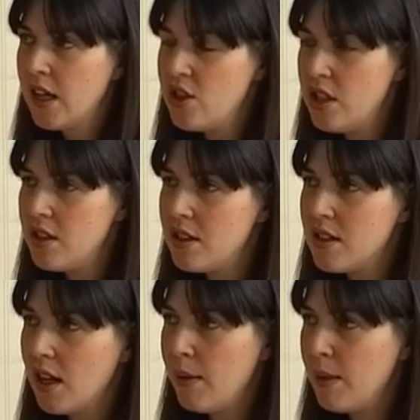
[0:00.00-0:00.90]
She
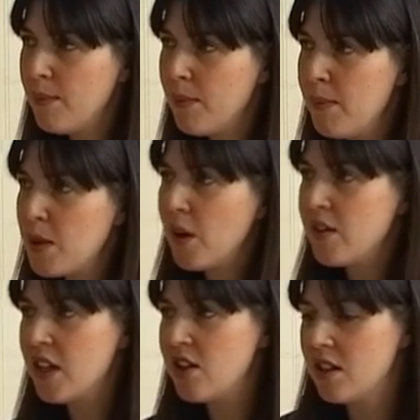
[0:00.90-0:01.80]
just, I mean, my
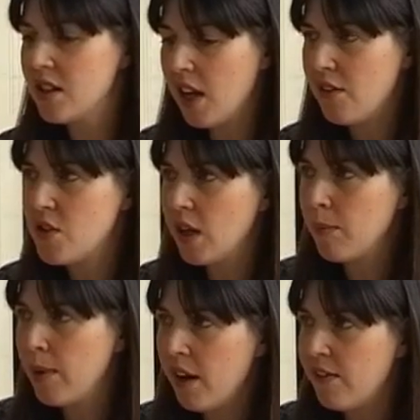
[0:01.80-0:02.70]
midwife said she's kind of doing
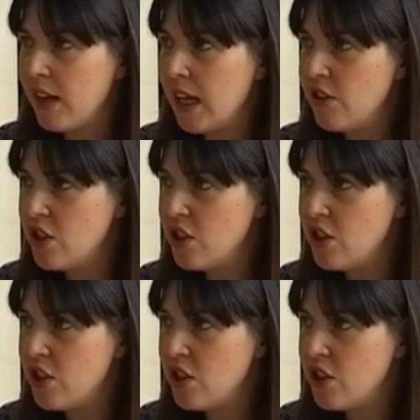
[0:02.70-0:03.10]
it perfectly.